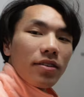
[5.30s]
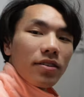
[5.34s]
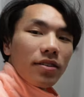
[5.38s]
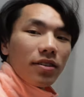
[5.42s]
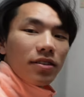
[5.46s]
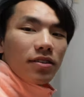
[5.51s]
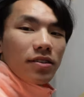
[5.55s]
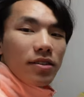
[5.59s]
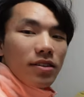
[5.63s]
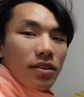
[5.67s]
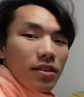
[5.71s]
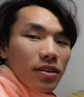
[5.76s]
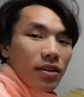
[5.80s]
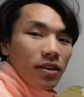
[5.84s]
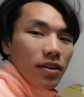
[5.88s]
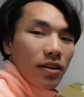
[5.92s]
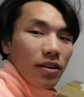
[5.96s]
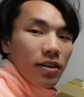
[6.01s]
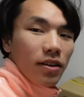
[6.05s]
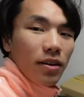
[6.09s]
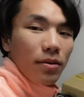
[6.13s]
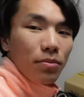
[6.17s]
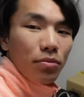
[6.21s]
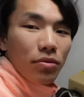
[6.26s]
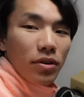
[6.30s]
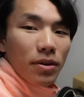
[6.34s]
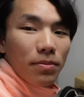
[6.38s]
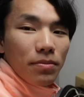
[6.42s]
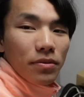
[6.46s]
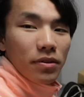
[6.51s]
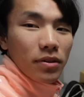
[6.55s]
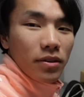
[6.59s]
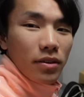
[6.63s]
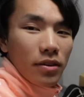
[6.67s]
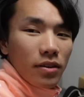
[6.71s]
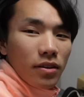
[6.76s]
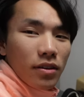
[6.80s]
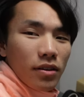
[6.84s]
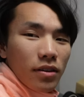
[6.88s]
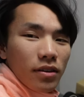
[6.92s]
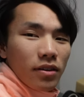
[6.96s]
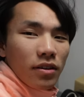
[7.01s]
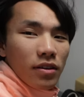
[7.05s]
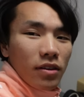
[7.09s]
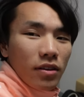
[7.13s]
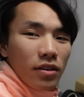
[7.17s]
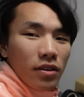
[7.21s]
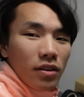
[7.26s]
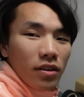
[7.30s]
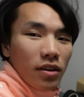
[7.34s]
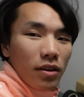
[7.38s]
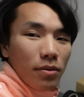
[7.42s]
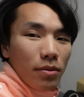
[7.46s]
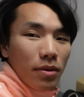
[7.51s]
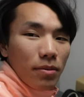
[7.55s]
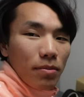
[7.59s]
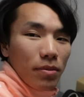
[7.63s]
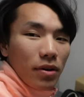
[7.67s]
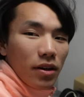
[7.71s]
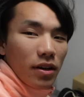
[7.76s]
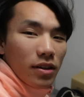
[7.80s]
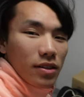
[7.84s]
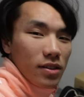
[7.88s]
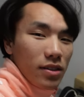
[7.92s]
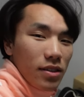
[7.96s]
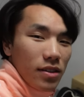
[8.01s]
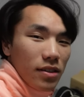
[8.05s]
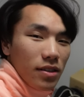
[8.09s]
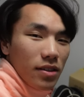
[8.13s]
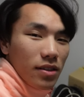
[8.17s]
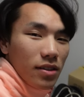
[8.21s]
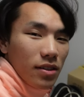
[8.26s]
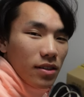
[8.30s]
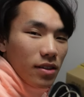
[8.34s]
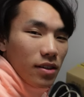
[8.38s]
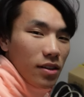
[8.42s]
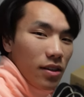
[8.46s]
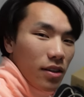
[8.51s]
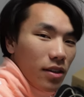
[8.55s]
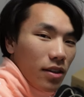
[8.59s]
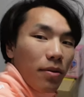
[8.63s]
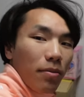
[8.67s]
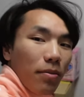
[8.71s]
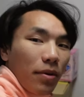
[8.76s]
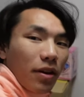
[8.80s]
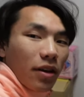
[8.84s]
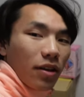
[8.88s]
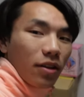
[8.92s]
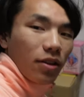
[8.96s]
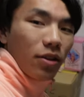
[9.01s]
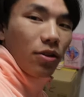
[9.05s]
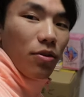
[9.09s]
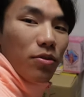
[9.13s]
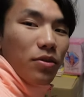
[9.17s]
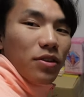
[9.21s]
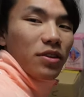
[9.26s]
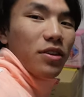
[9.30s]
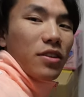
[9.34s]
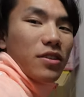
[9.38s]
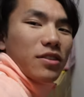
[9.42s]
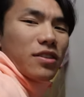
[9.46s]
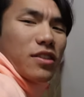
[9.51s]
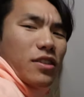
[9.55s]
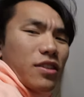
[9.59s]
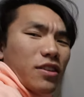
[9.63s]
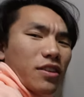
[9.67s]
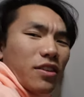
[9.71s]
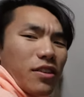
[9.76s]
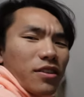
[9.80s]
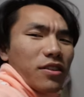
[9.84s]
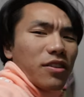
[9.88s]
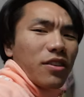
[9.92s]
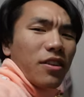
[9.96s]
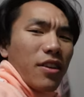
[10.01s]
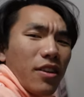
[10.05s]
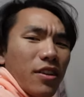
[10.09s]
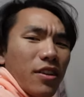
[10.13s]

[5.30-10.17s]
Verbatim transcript: as you can see I'm prepping. Got my boxes. My clothing is in here.